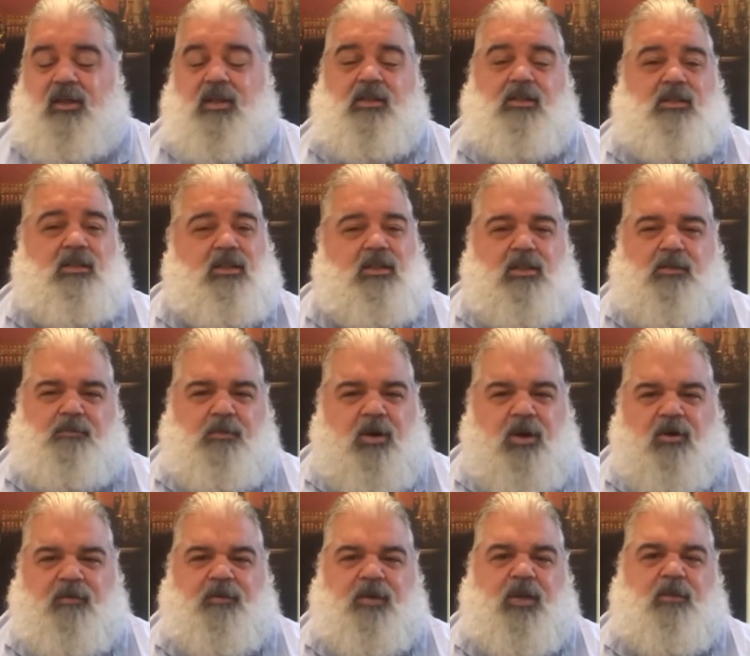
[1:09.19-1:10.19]
It's just
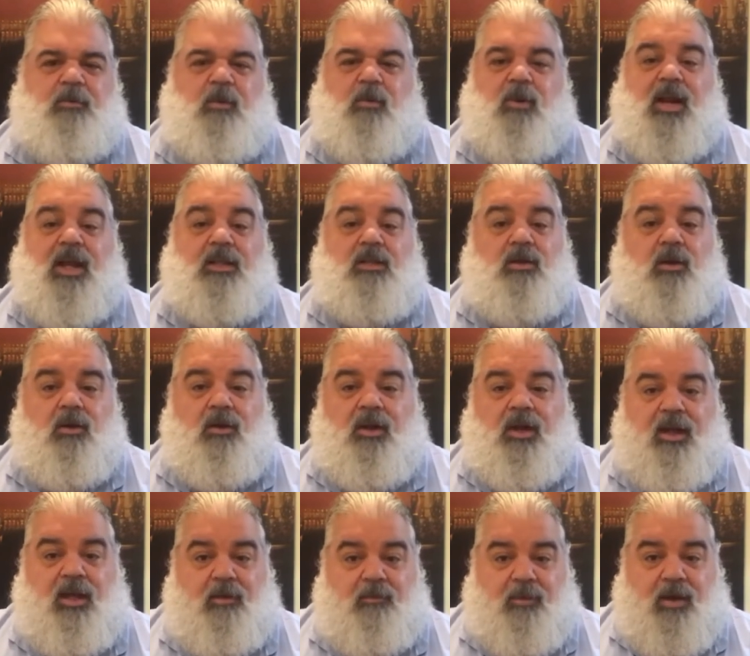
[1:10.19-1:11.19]
perfect. But what I don't
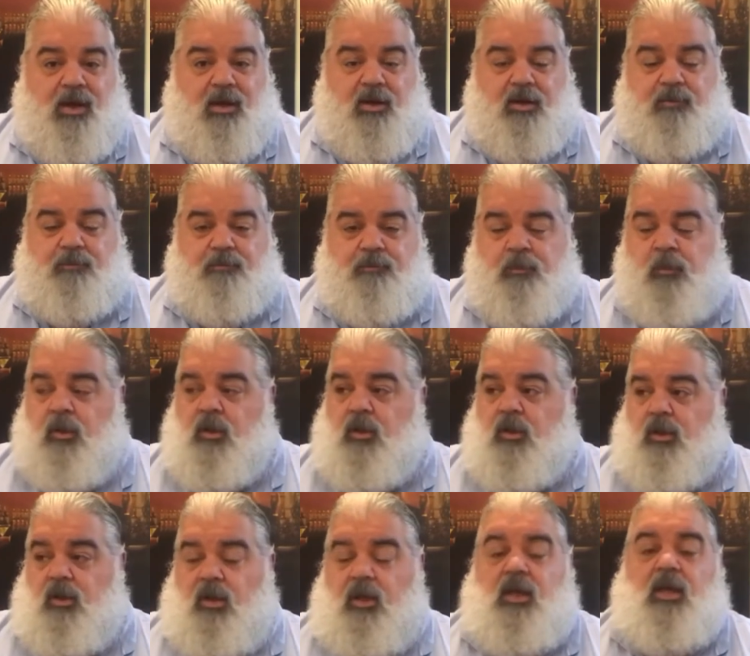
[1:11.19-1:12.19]
like about it,
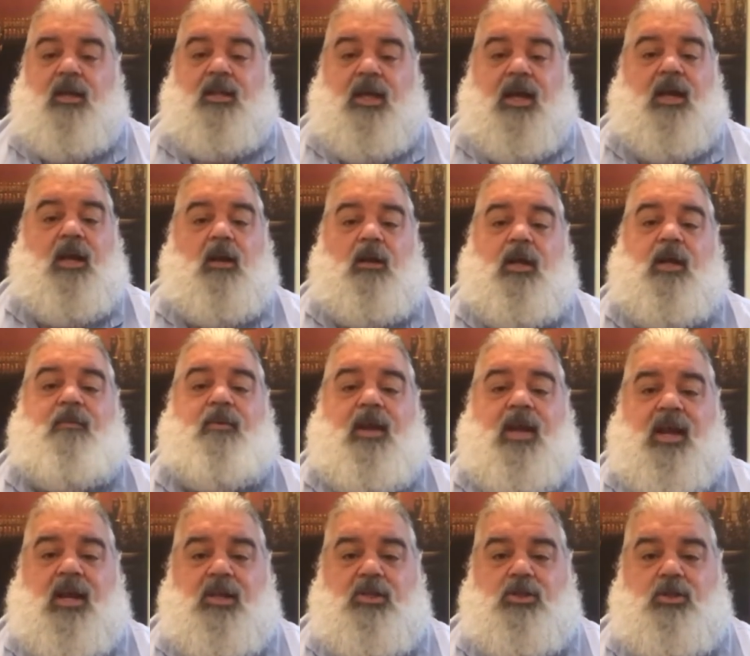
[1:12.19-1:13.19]
like I don't like about
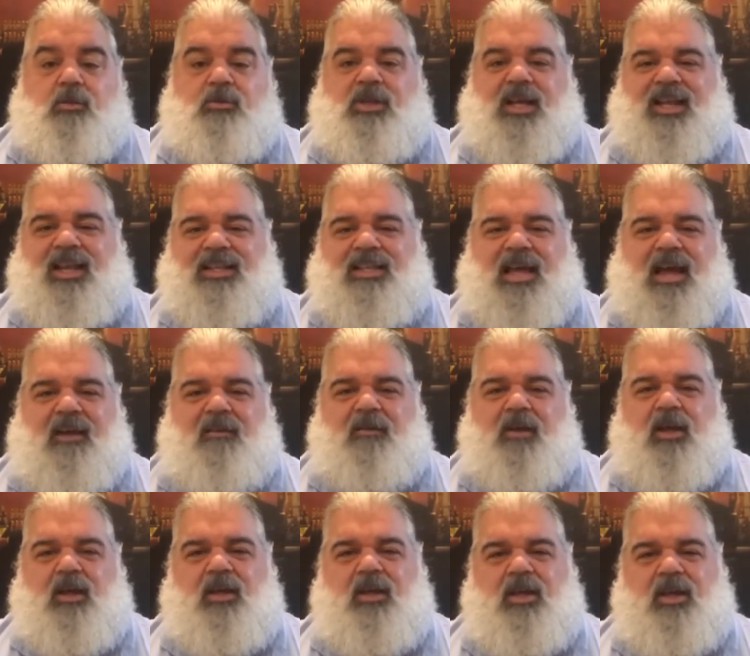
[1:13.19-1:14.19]
any soups, I like to
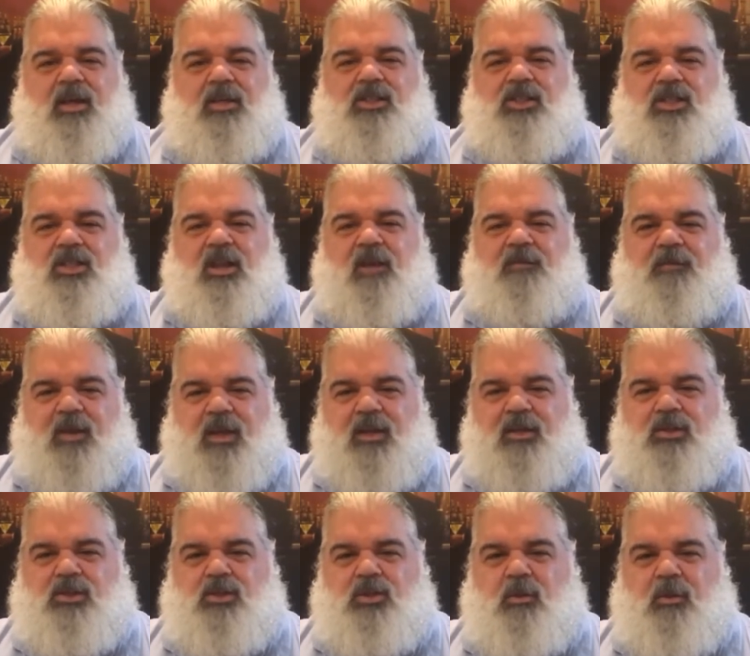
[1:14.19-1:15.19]
have stuff in
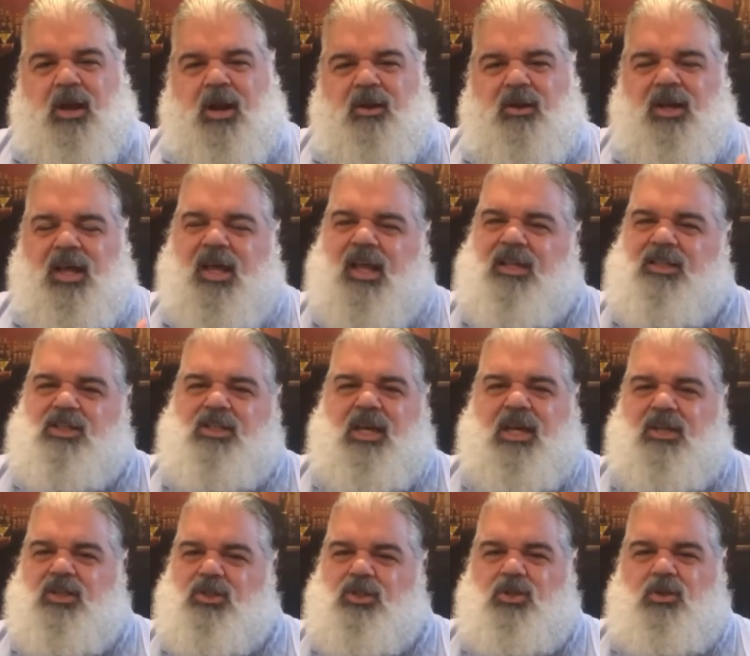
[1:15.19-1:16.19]
the soup. I don't like just
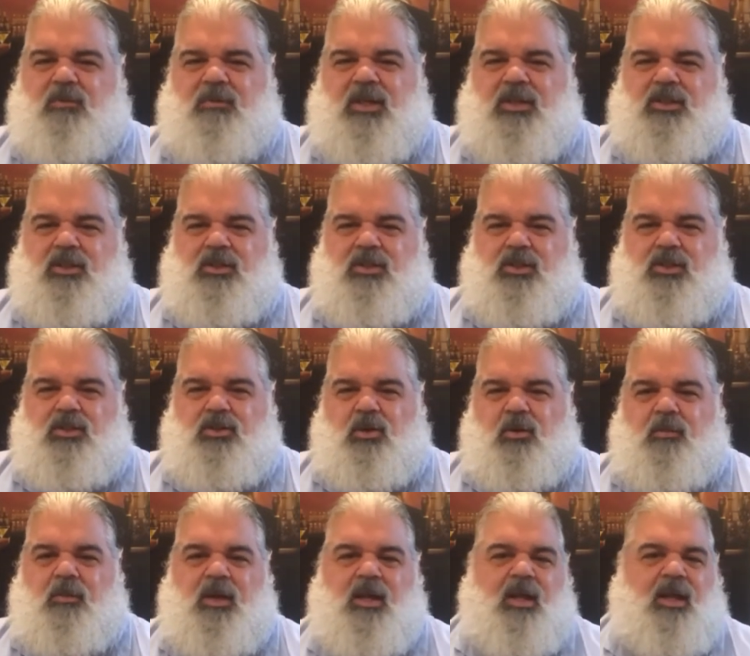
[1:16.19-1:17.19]
like a soup that's just a soup.